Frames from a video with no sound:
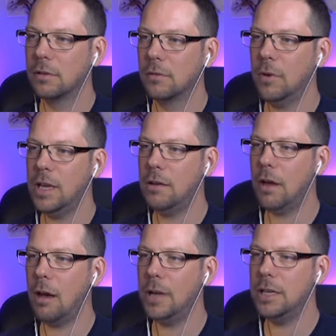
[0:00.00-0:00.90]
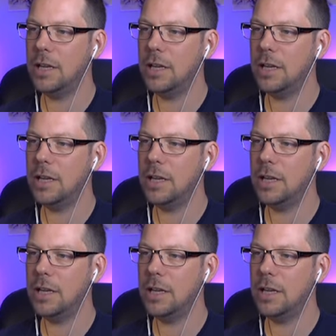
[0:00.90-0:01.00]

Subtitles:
Where you going,